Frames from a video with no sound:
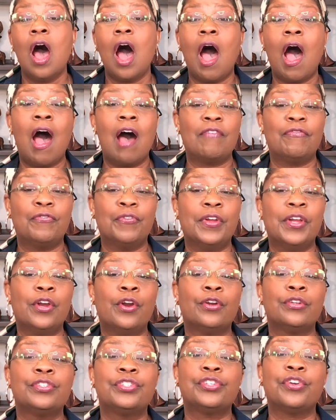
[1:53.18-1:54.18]
offering
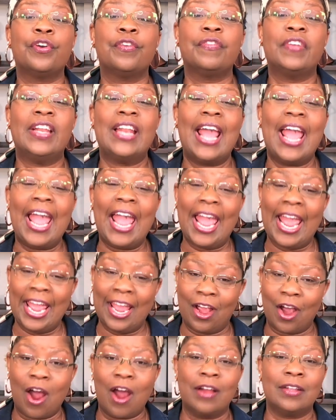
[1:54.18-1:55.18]
her servant
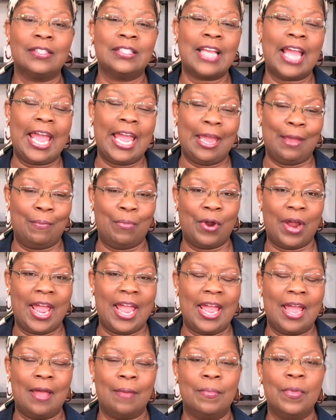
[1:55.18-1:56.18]
Hagar to
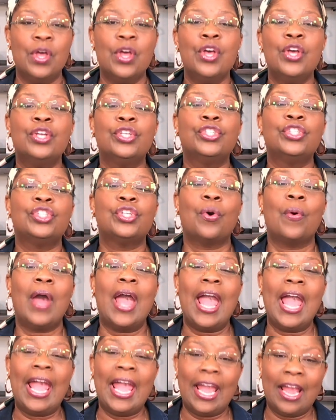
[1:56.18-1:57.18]
Abraham so
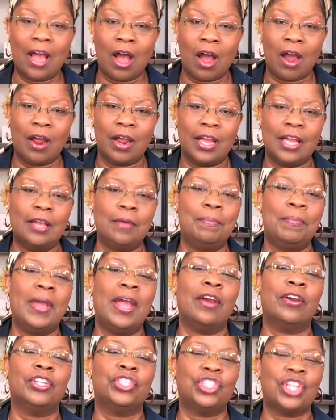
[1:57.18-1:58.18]
Hagar could
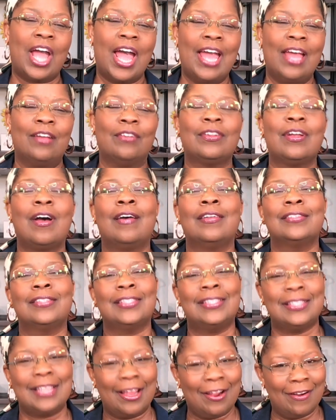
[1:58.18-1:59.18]
bear a child on
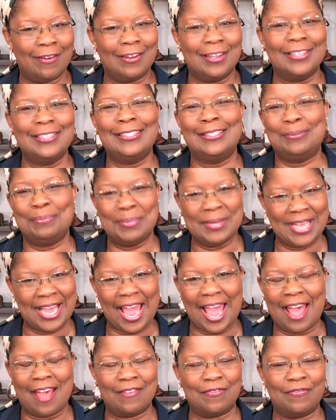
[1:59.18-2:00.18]
Sarah's
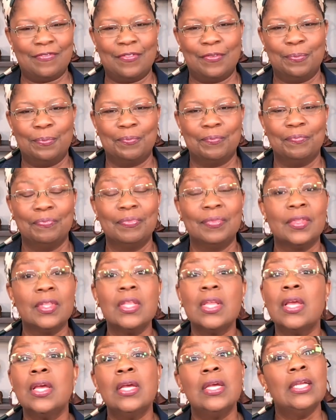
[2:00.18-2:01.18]
behalf.
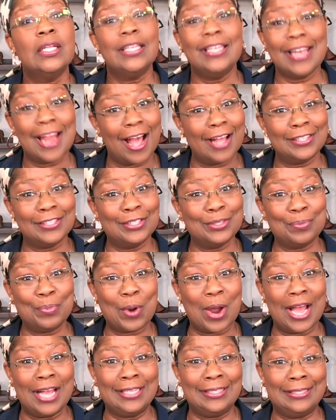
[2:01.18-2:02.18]
Not
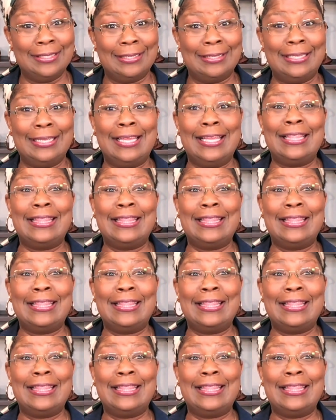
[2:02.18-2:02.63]
surprisingly,